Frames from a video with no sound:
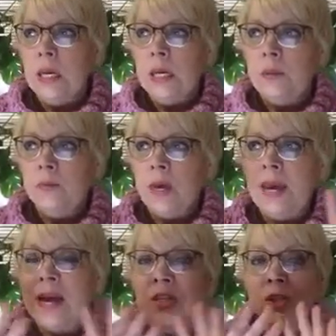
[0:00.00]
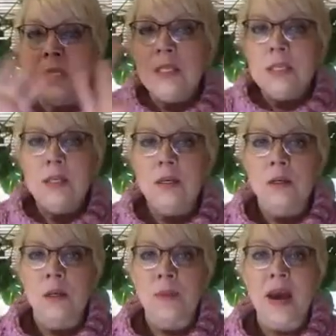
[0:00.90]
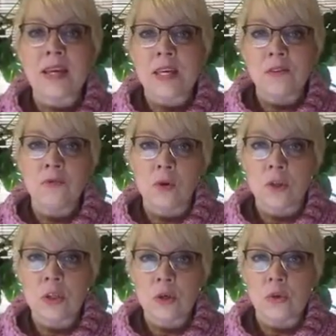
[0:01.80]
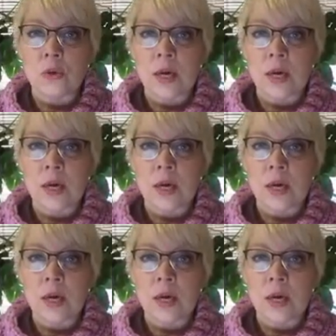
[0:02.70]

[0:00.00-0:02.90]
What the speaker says: I actually did a backing for too.